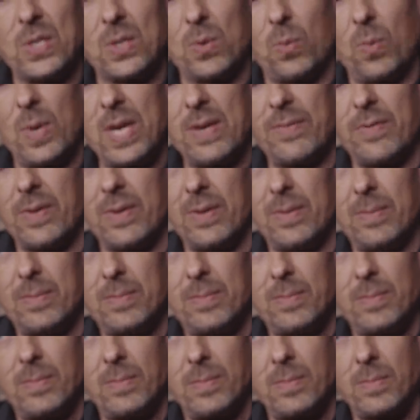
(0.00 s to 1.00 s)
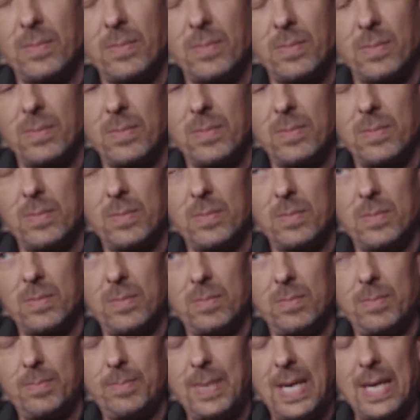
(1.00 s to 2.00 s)
is a Weaver
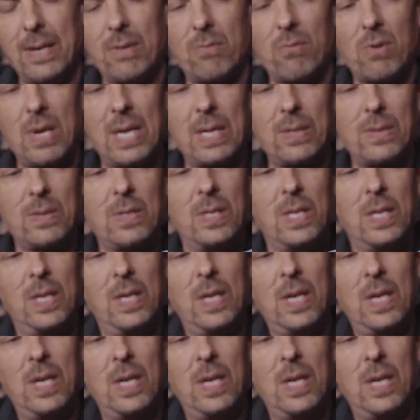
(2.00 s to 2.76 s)
pattern rail.